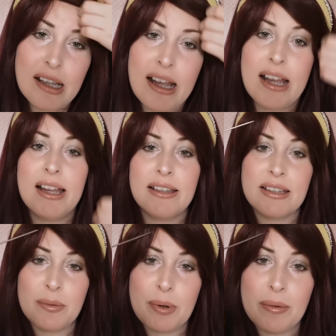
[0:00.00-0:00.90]
And
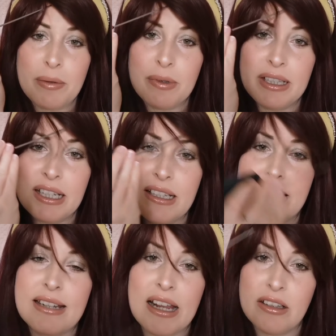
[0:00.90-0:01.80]
I probably would need to
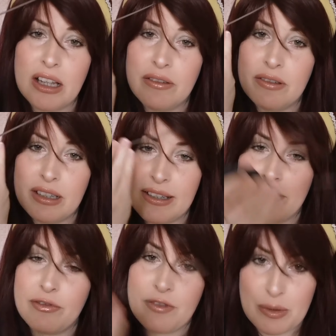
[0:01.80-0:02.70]
style out this
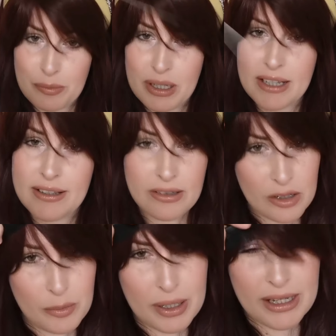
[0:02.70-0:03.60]
front piece a little bit.